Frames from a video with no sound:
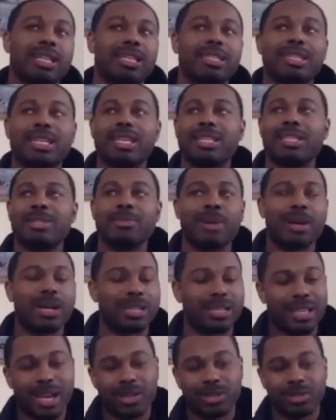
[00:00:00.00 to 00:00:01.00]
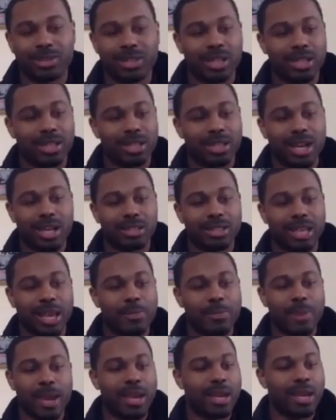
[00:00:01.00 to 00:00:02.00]
it's easy money out there. Like
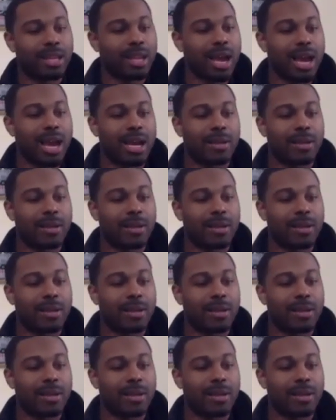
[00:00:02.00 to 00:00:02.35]
they oh, also the